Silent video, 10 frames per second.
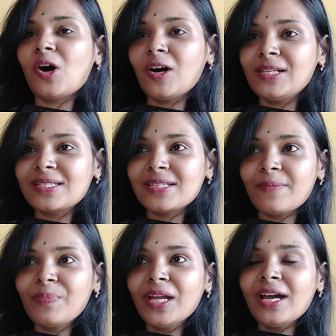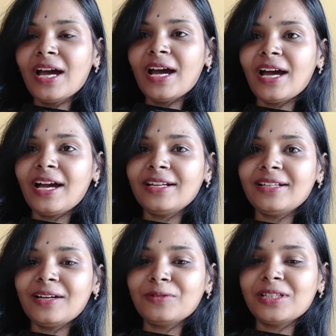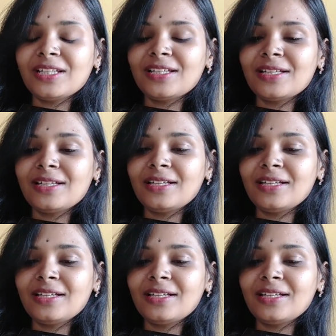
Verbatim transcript: oils, and everything